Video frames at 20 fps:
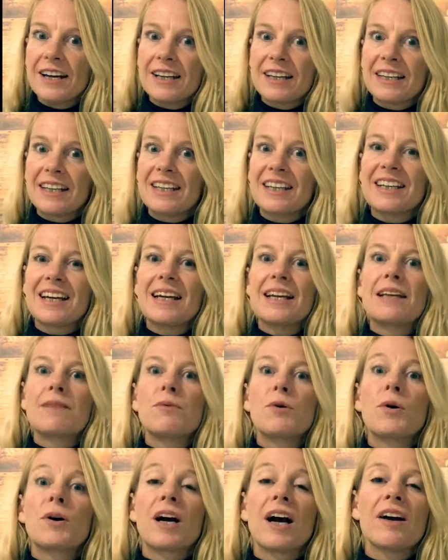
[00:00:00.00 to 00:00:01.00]
and keep getting
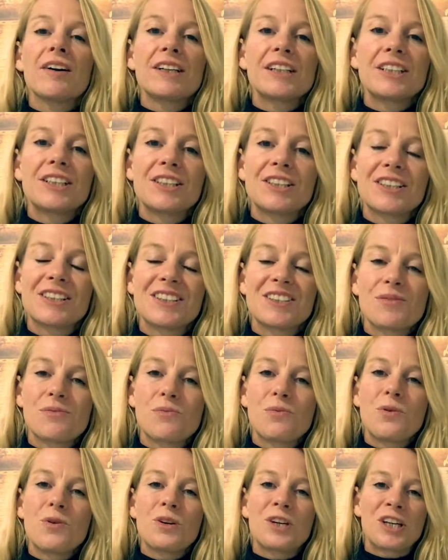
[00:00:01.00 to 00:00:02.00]
more courage to
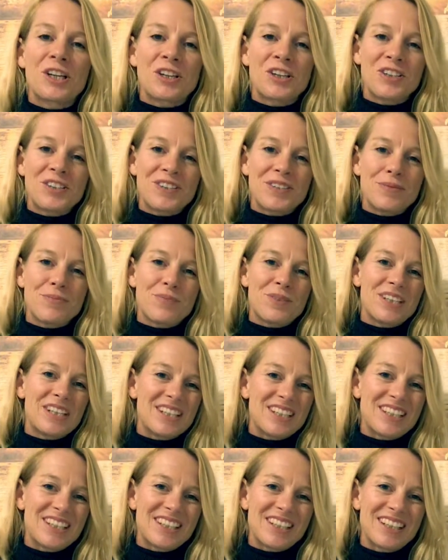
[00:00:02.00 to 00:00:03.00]
walk across the bridge.